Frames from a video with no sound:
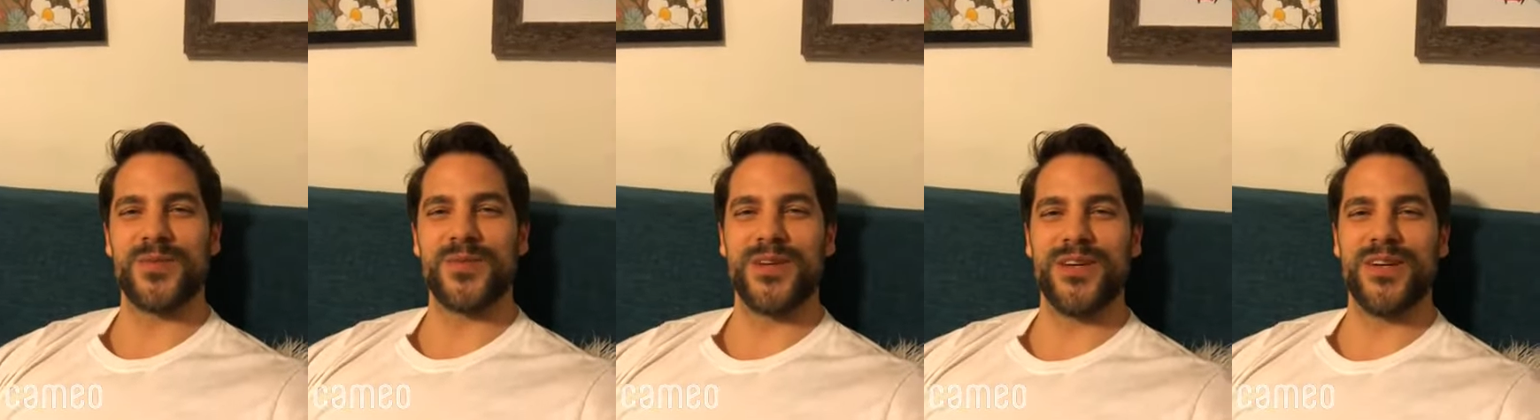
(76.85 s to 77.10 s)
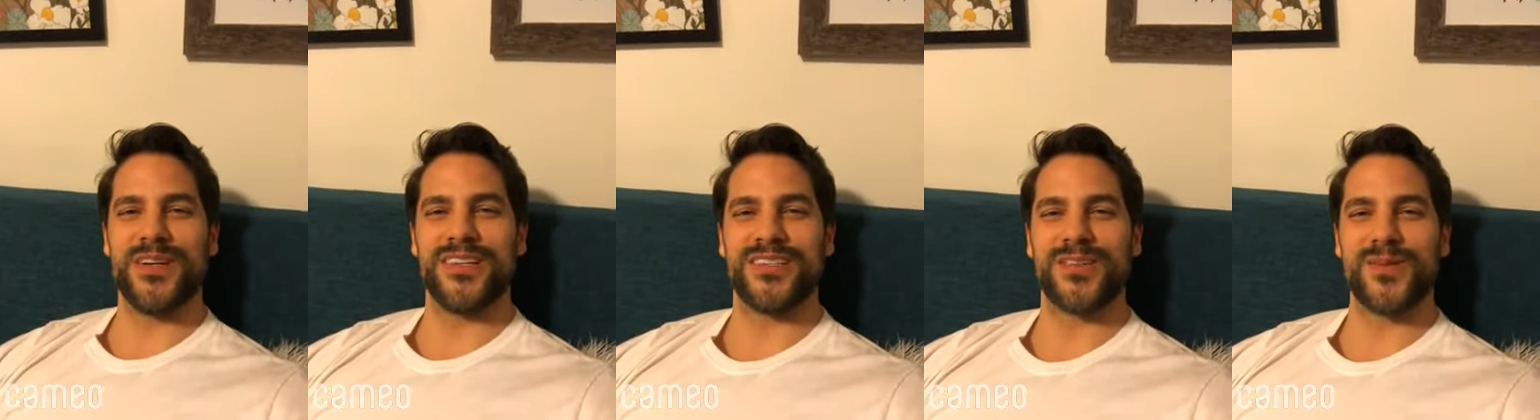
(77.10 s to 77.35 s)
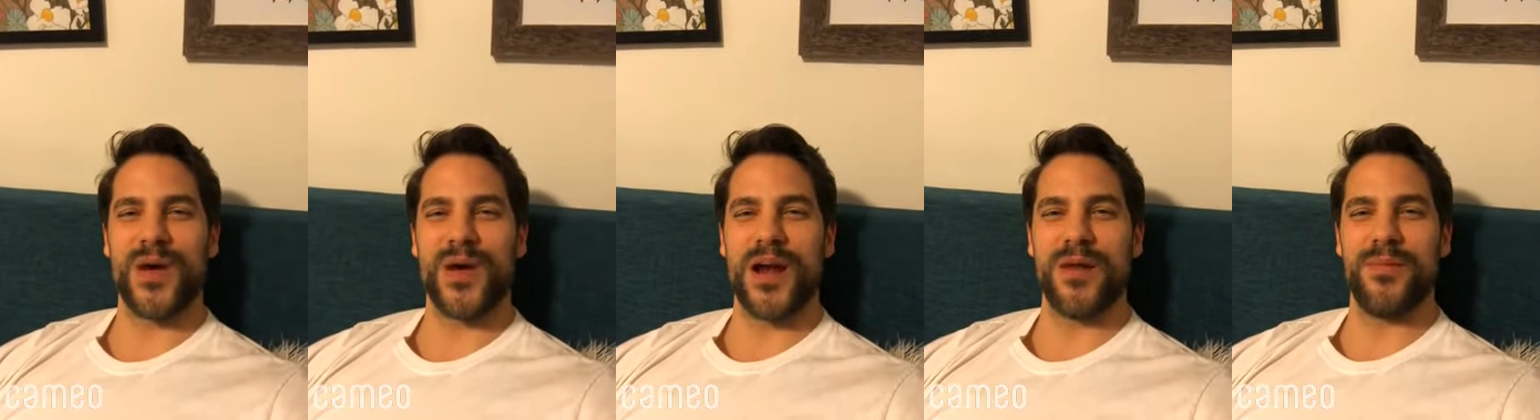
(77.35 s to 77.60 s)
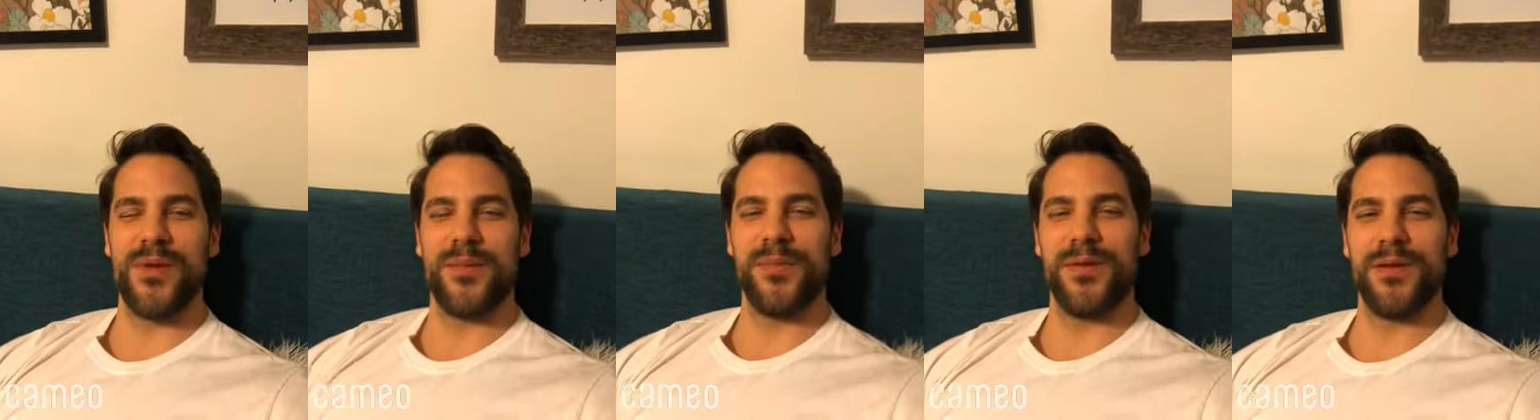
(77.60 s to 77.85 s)
when you're
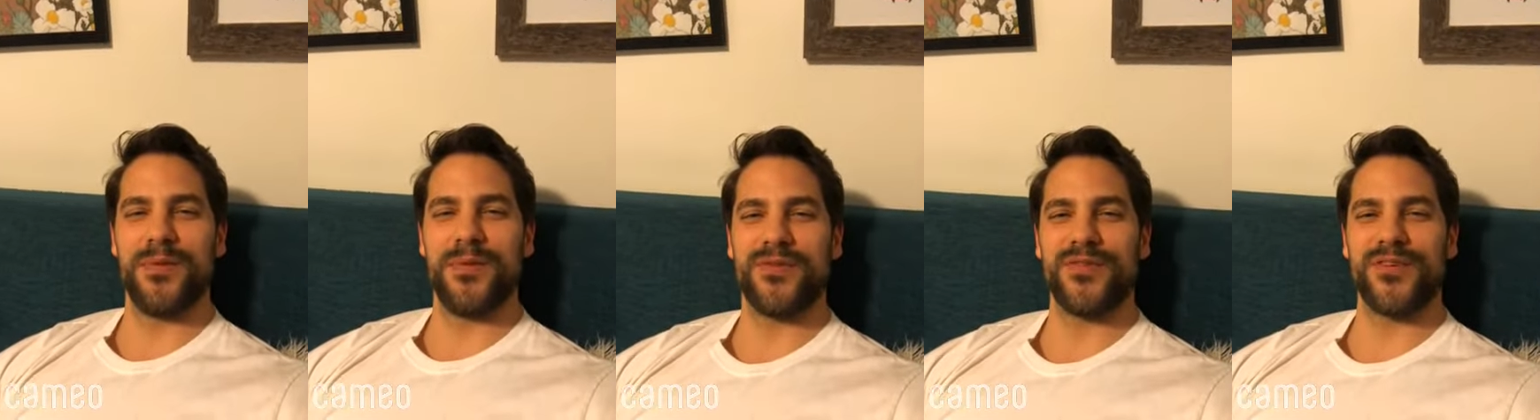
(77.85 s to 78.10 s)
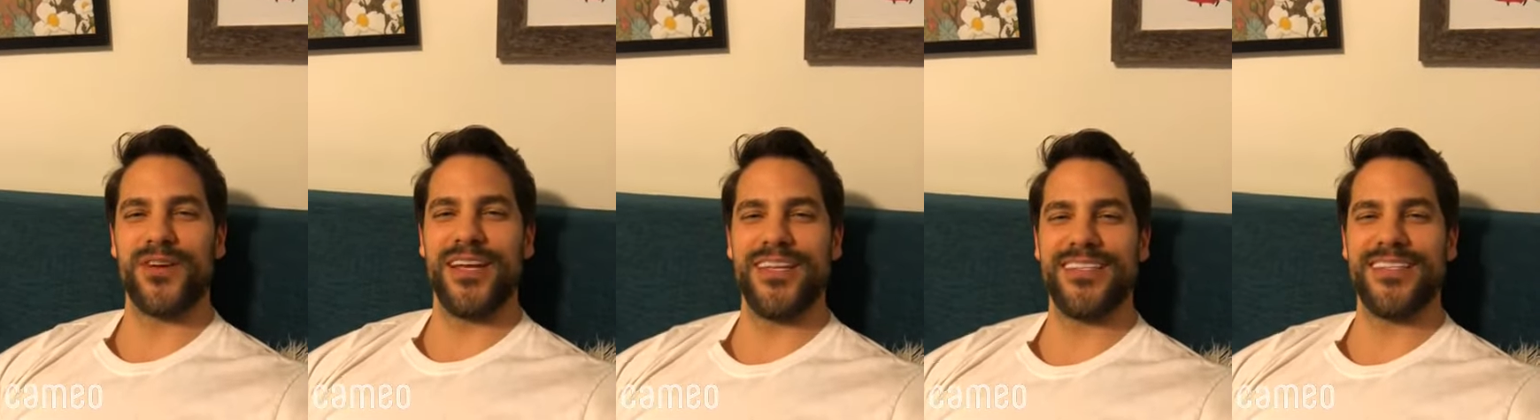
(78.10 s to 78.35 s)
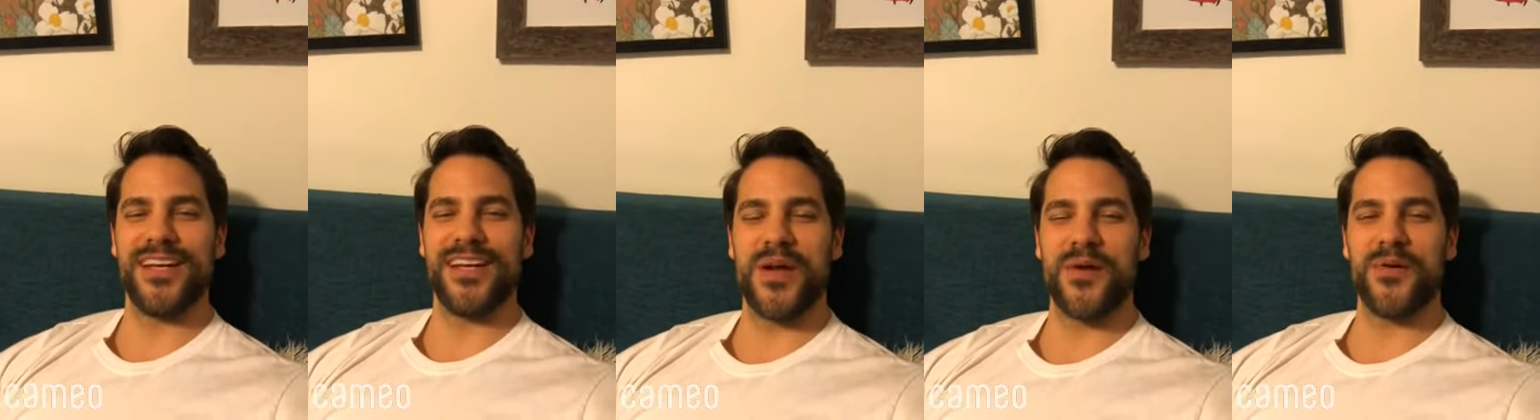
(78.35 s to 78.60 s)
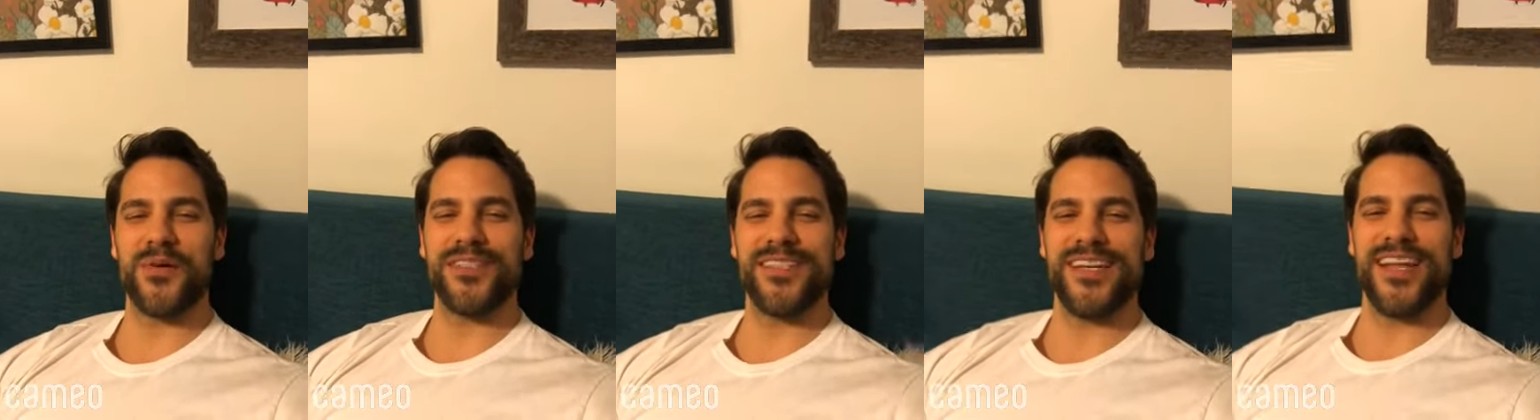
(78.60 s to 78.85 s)
surrounded by people for 18
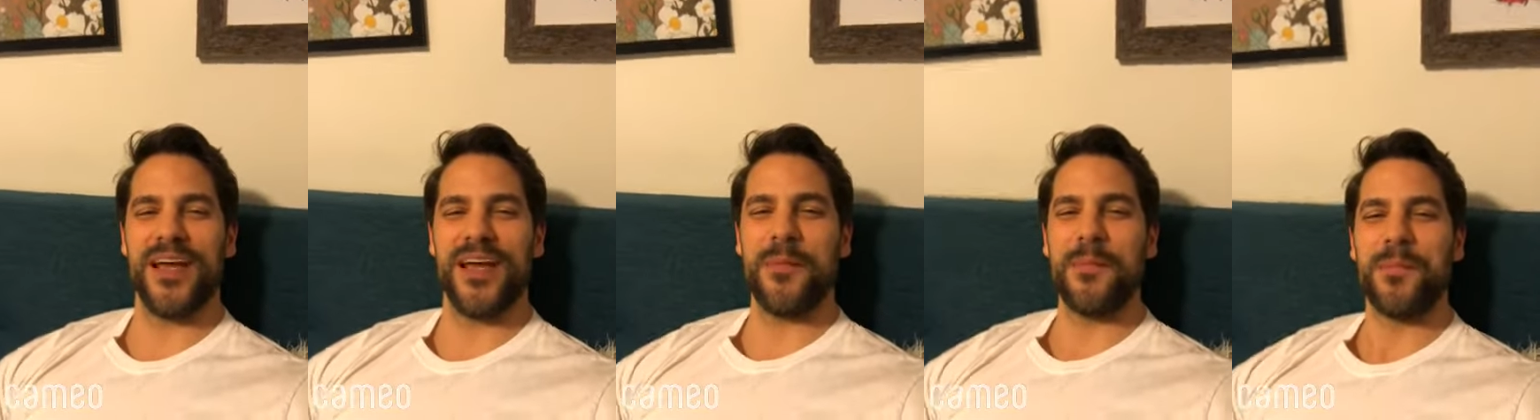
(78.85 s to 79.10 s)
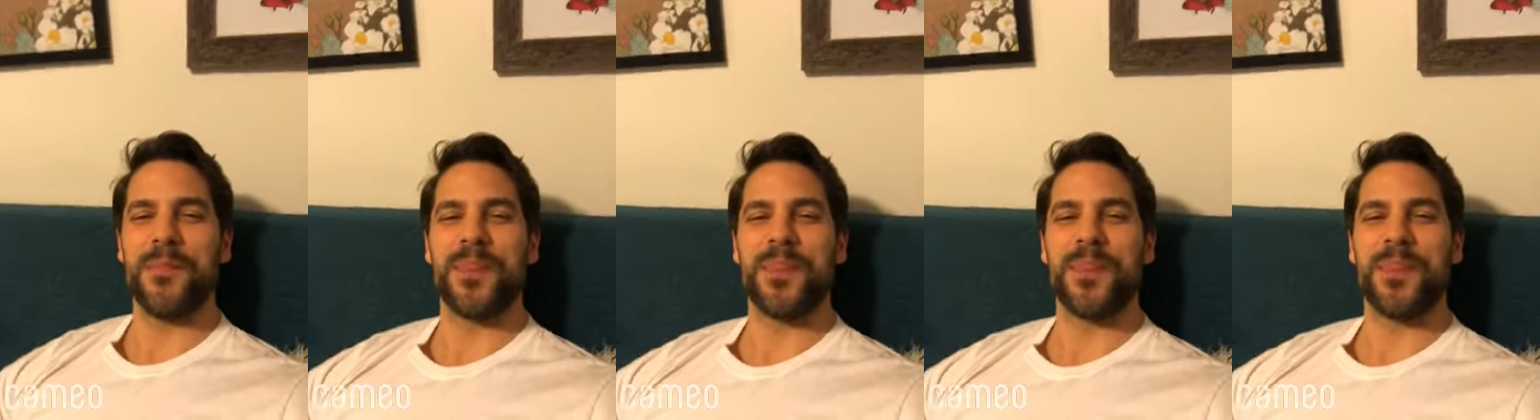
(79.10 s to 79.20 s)
hours a day.